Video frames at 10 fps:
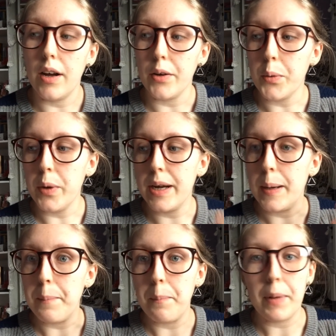
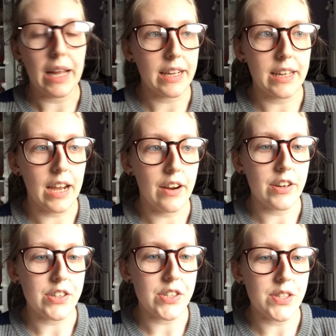queer black
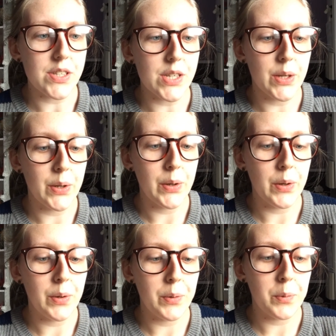characters
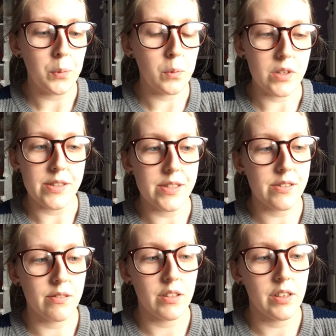
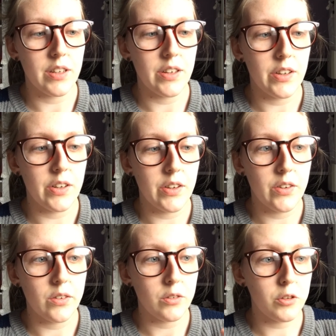was
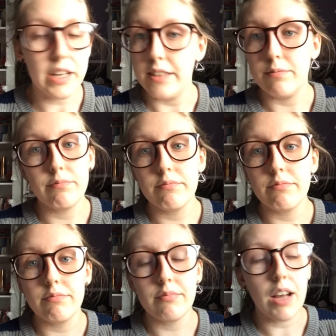great,
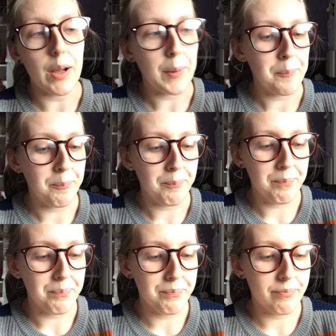and
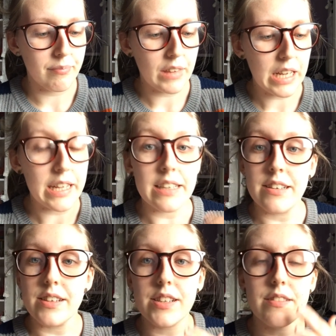
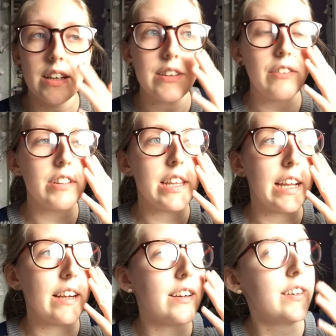I definitely
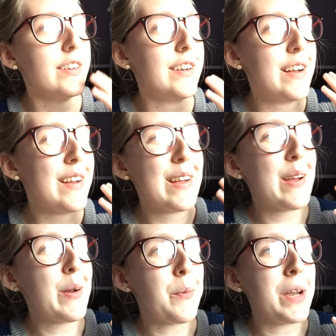think
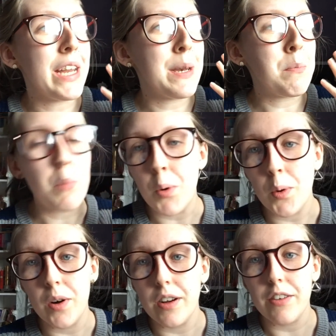we need
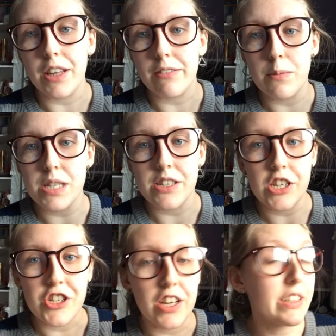more of that
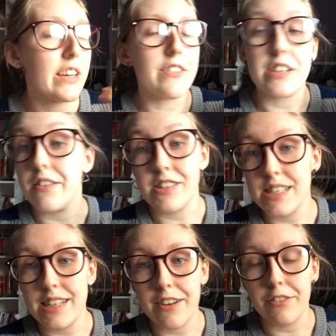representation out there. There are
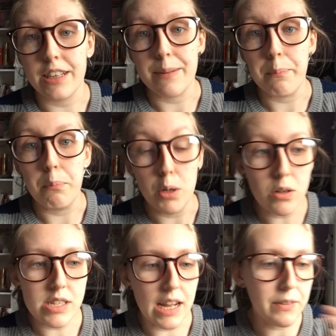definitely
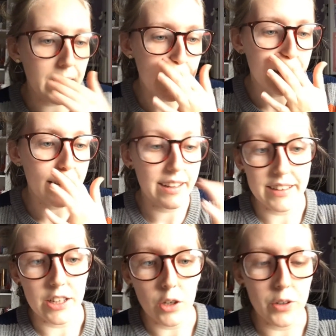books out there that
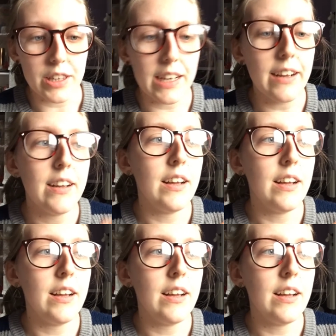include that,